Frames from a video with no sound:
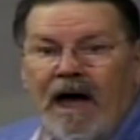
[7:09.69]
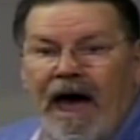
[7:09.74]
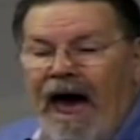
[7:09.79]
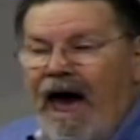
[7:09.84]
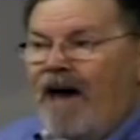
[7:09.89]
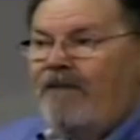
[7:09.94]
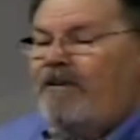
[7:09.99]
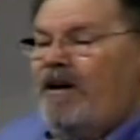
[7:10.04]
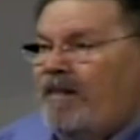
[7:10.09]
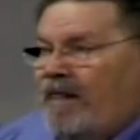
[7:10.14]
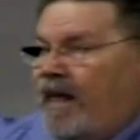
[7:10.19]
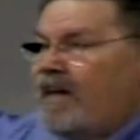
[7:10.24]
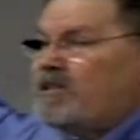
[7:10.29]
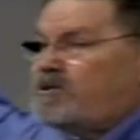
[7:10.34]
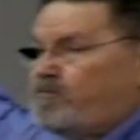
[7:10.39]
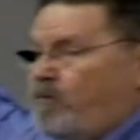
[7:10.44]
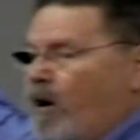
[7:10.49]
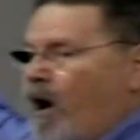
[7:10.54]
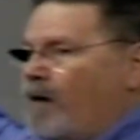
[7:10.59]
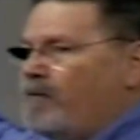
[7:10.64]
Having
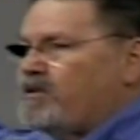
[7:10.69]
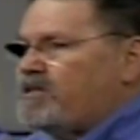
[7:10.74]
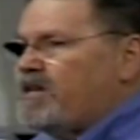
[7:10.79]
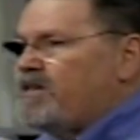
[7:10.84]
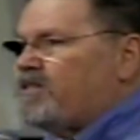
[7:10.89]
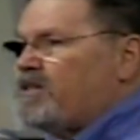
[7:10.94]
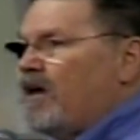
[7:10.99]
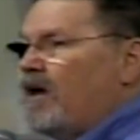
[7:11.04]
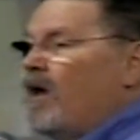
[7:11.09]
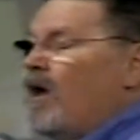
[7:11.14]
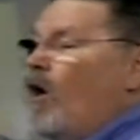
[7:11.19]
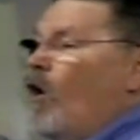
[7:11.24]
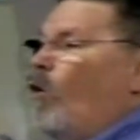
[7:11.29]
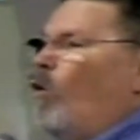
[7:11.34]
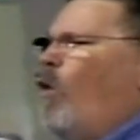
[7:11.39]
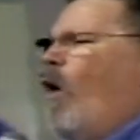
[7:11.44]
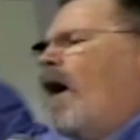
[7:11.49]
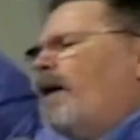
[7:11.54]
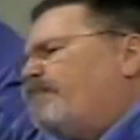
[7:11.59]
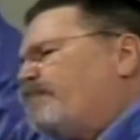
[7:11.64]
these promises,
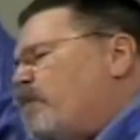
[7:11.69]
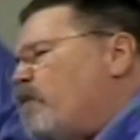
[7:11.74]
what